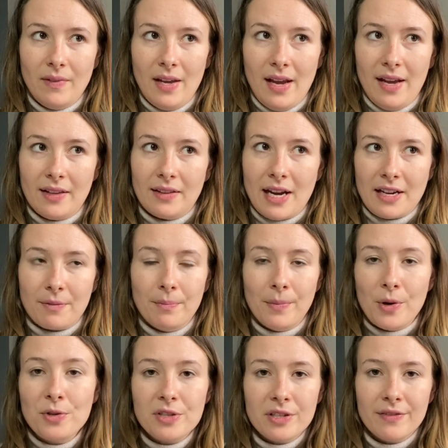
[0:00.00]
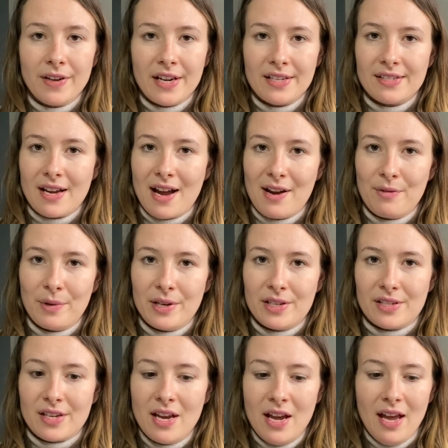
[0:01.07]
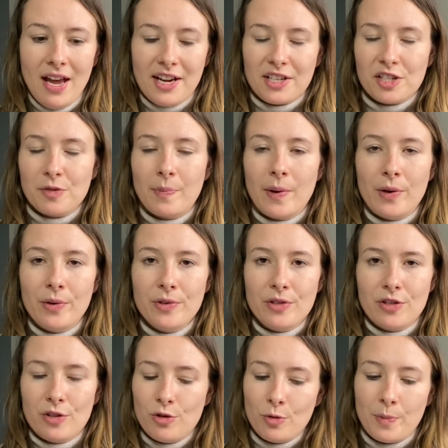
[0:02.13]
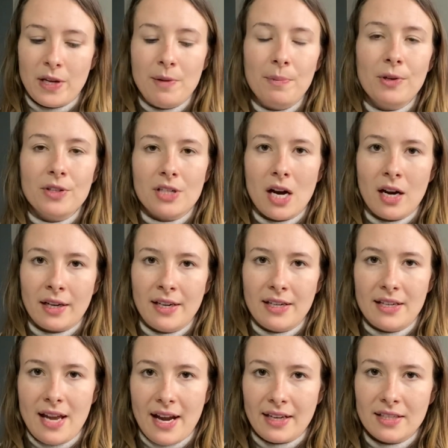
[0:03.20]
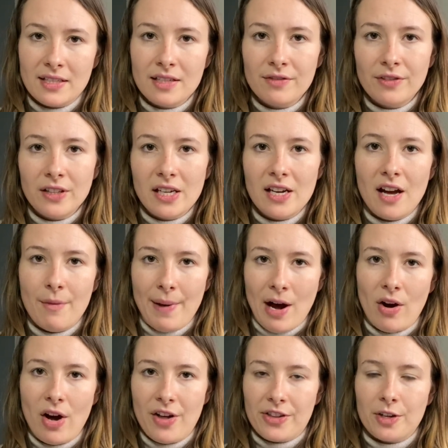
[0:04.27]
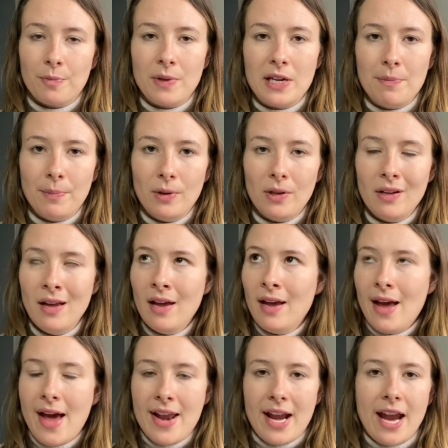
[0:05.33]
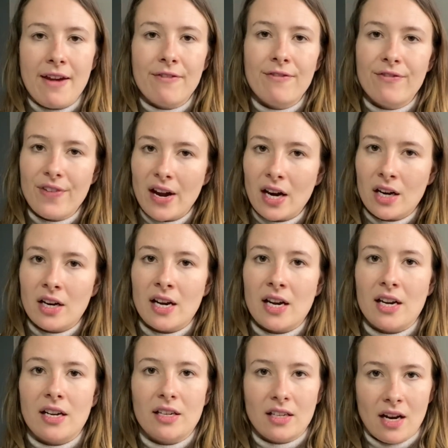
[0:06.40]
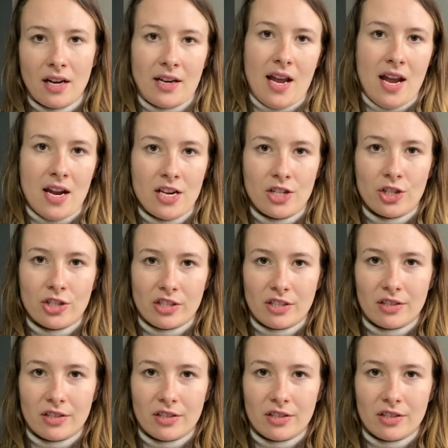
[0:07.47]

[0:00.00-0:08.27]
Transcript: And like most of us, I was exposed to people talking negatively about other people at a very young age.